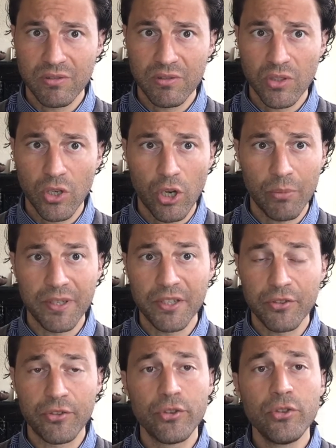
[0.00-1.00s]
taught me to
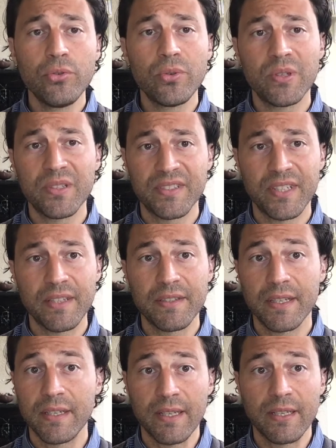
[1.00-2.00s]
do in a sense,
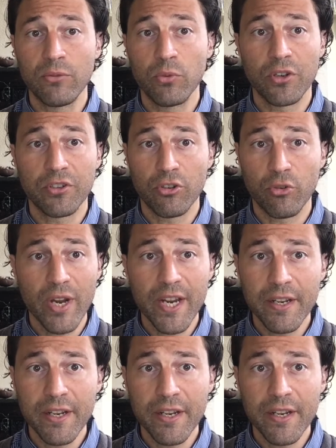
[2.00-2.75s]
and, and it worked great.